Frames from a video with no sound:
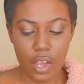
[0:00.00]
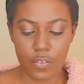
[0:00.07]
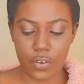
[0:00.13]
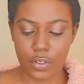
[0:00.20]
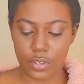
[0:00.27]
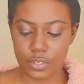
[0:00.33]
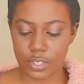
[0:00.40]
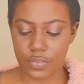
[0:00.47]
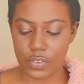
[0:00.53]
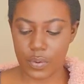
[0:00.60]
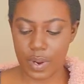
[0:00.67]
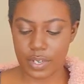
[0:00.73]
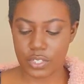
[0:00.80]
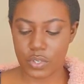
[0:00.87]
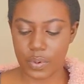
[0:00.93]
For those of you
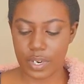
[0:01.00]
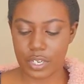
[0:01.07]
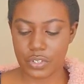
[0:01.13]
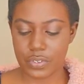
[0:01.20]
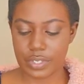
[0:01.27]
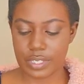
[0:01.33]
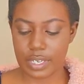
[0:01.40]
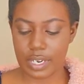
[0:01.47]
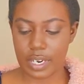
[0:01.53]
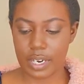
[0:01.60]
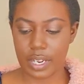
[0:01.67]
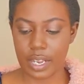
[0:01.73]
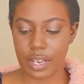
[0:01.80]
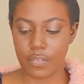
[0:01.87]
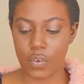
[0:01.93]
guys who are interested in
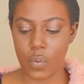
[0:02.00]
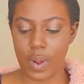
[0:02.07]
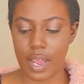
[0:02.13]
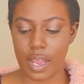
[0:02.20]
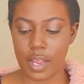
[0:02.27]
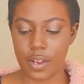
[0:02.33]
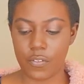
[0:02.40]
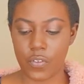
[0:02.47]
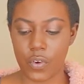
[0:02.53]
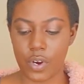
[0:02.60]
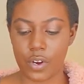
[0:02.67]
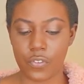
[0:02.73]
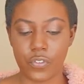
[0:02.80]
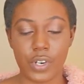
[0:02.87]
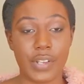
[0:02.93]
a giveaway for
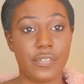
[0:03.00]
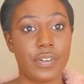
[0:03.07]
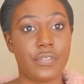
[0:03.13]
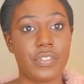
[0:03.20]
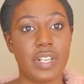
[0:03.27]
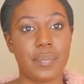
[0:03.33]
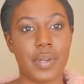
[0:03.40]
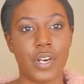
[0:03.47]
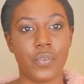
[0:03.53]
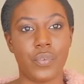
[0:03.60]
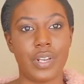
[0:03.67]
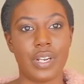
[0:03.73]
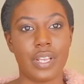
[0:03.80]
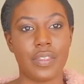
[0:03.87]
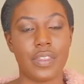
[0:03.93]
a free 15-minute
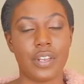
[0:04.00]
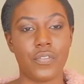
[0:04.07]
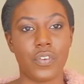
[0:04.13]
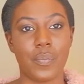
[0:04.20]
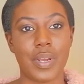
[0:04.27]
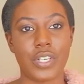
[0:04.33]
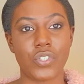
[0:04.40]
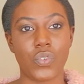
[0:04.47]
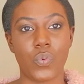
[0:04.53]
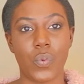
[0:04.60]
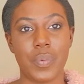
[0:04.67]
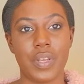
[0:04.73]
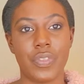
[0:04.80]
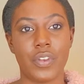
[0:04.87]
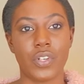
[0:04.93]
reading, the information will
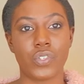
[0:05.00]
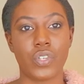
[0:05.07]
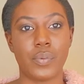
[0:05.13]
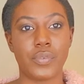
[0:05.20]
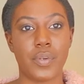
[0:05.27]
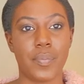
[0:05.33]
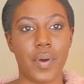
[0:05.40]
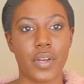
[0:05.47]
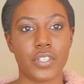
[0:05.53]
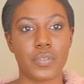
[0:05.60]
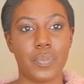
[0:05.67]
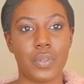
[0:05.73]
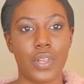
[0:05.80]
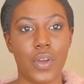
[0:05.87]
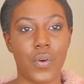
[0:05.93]
be in the description box
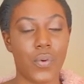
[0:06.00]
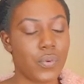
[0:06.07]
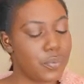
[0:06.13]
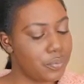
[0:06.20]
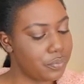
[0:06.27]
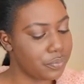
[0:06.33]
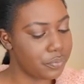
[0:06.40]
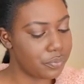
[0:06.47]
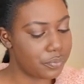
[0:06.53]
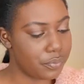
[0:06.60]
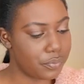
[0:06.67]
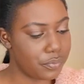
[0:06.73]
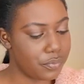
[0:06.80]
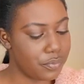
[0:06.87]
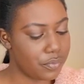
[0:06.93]
below.
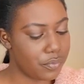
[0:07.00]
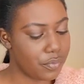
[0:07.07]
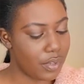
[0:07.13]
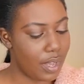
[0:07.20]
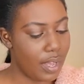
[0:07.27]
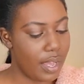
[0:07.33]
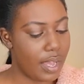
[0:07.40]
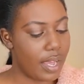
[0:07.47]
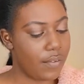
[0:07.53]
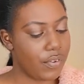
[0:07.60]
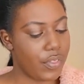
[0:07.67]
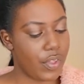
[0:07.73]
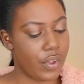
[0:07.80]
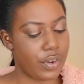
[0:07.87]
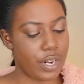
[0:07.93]

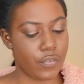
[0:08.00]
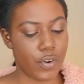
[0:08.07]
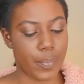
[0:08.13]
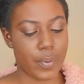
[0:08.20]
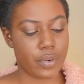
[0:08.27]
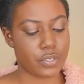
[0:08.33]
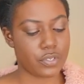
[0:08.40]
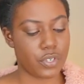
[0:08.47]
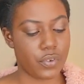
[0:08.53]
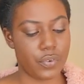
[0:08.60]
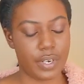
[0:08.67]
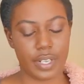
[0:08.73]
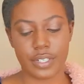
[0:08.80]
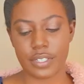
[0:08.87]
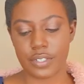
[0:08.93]
Everything you need for personal
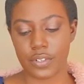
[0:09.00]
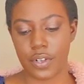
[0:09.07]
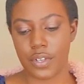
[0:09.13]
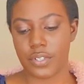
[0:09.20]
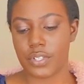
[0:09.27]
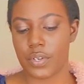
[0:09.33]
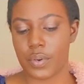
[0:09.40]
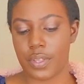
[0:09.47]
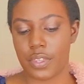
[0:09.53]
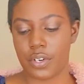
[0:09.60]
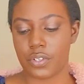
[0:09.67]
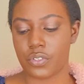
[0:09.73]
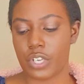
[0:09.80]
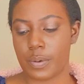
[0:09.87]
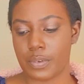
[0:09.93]
readings is also in the
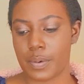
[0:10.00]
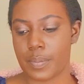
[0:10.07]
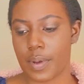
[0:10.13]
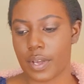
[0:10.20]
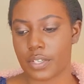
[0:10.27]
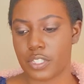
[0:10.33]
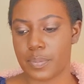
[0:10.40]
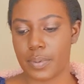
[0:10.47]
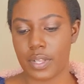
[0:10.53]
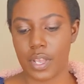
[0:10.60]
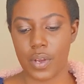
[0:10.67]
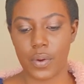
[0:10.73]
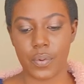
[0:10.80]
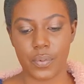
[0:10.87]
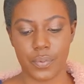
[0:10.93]
description box
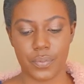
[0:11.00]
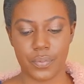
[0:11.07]
below.